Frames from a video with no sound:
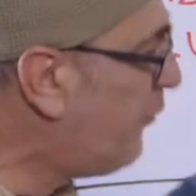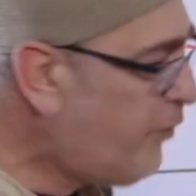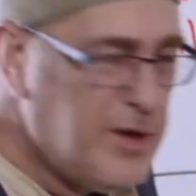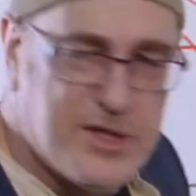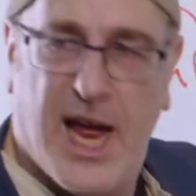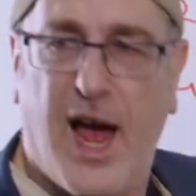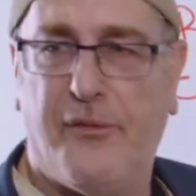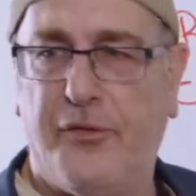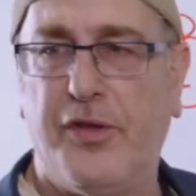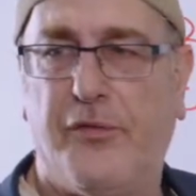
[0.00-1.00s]
first
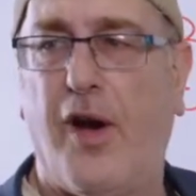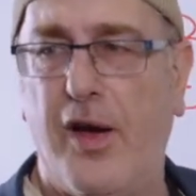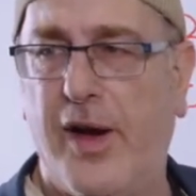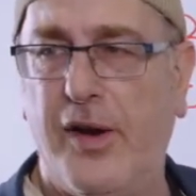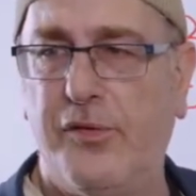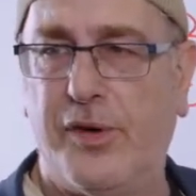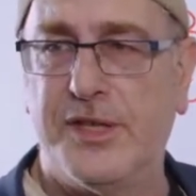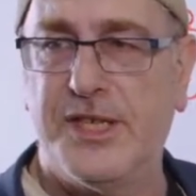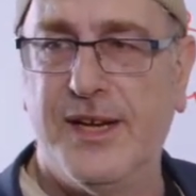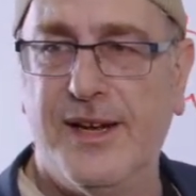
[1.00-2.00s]
half of the
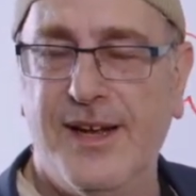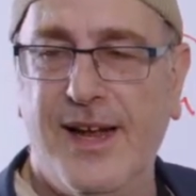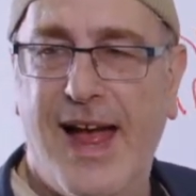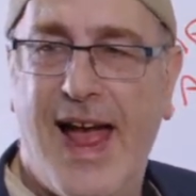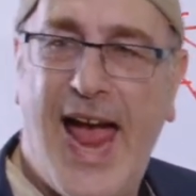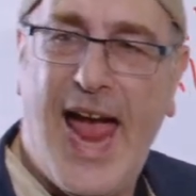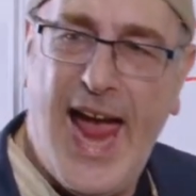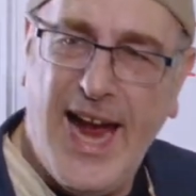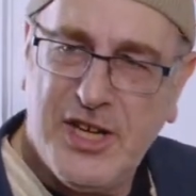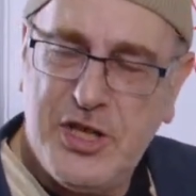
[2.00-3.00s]
500s
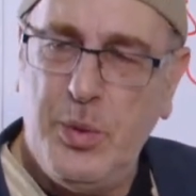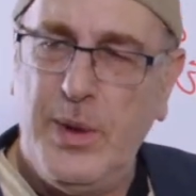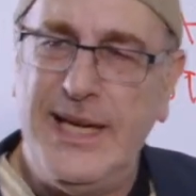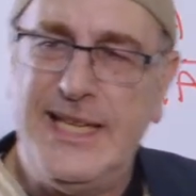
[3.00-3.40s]
actually